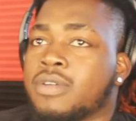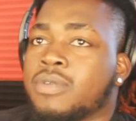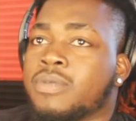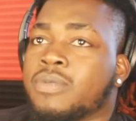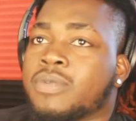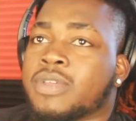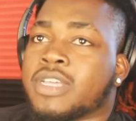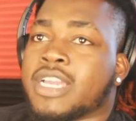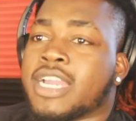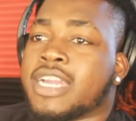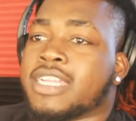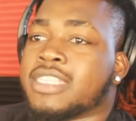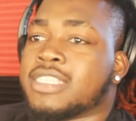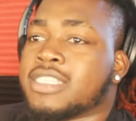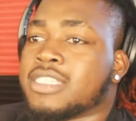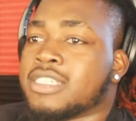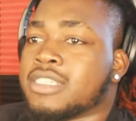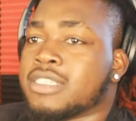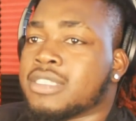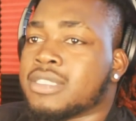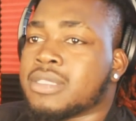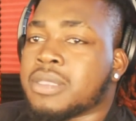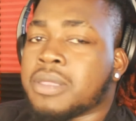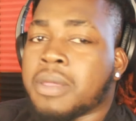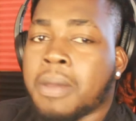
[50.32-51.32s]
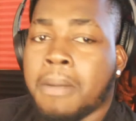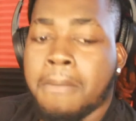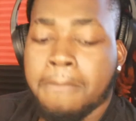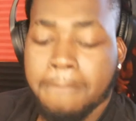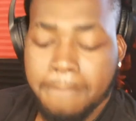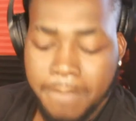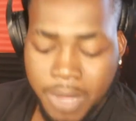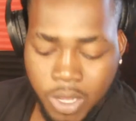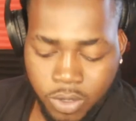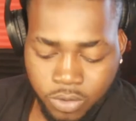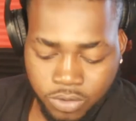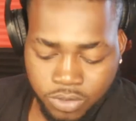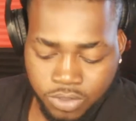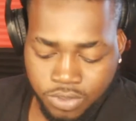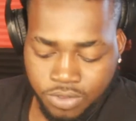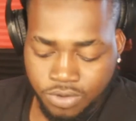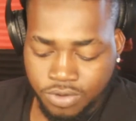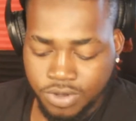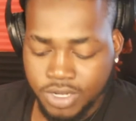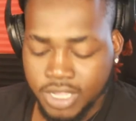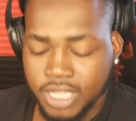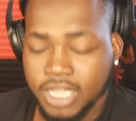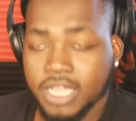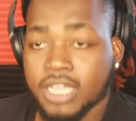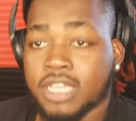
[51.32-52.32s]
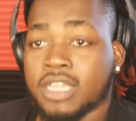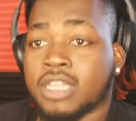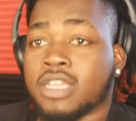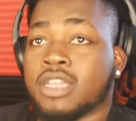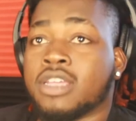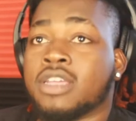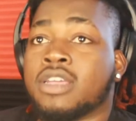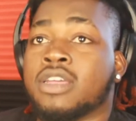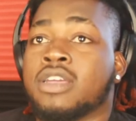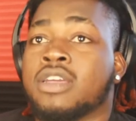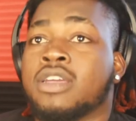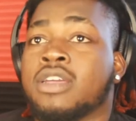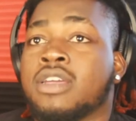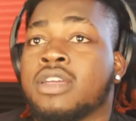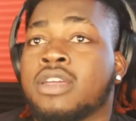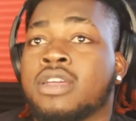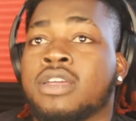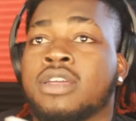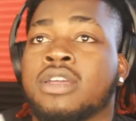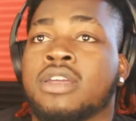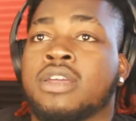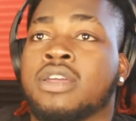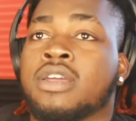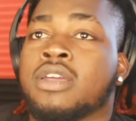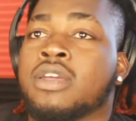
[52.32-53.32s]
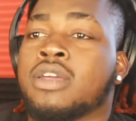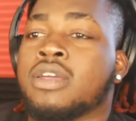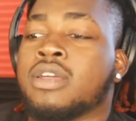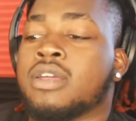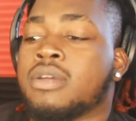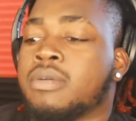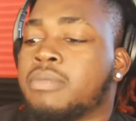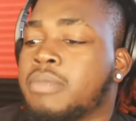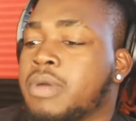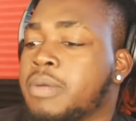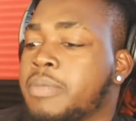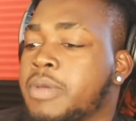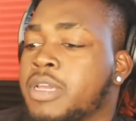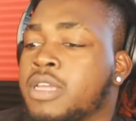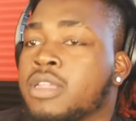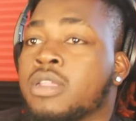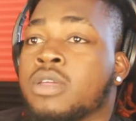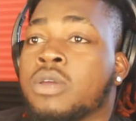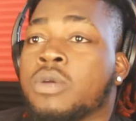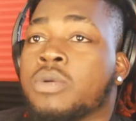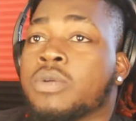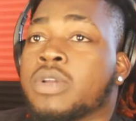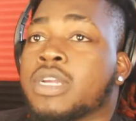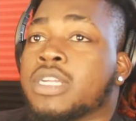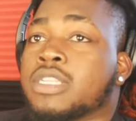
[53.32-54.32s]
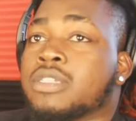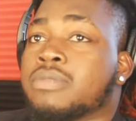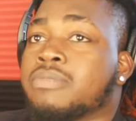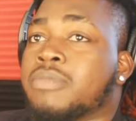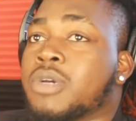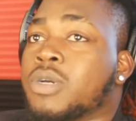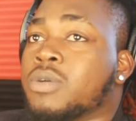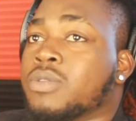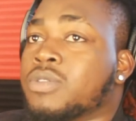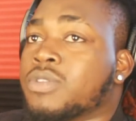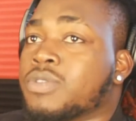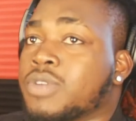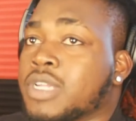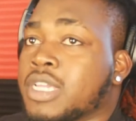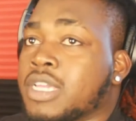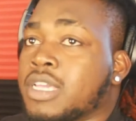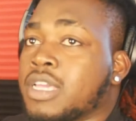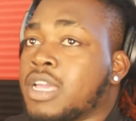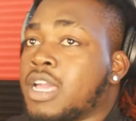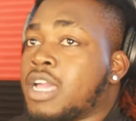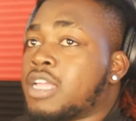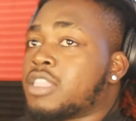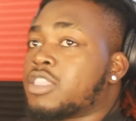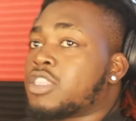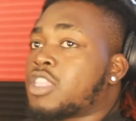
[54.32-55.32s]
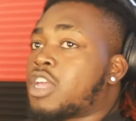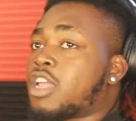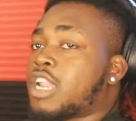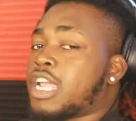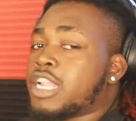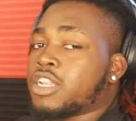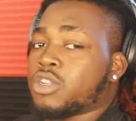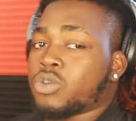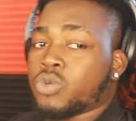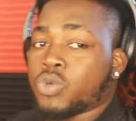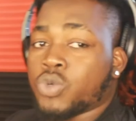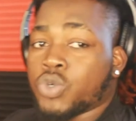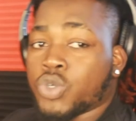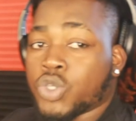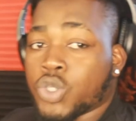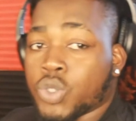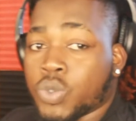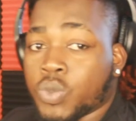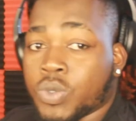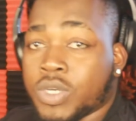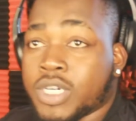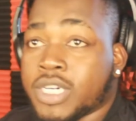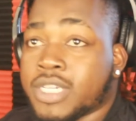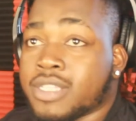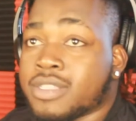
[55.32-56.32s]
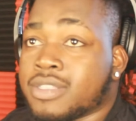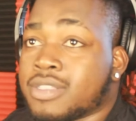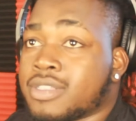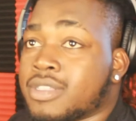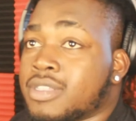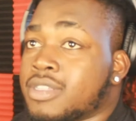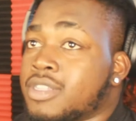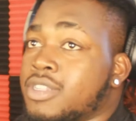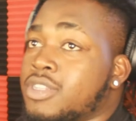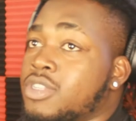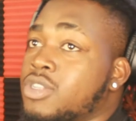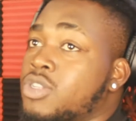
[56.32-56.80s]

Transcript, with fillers: we got this Mo3. My bad. Really Mo 3. Thought I knew who you was.